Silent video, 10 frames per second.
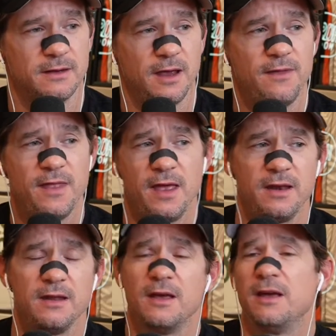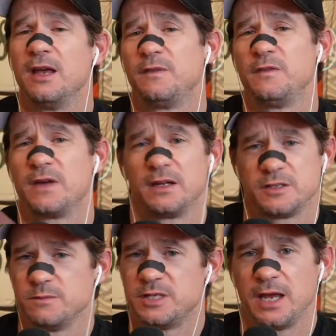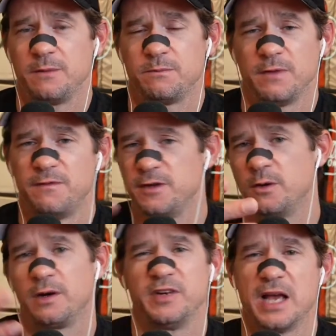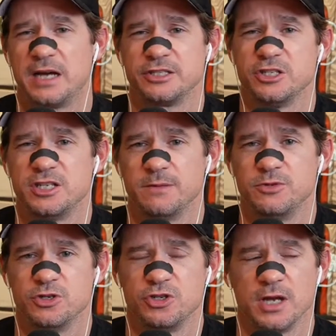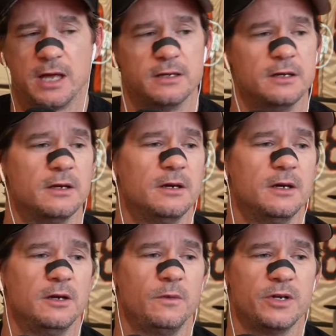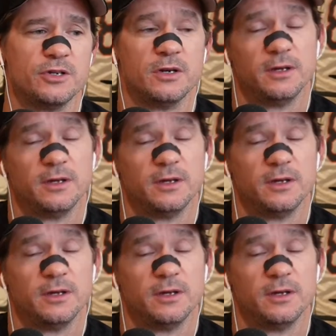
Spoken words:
And then if you've got some tape, if you don't have any hostage tape just yet, which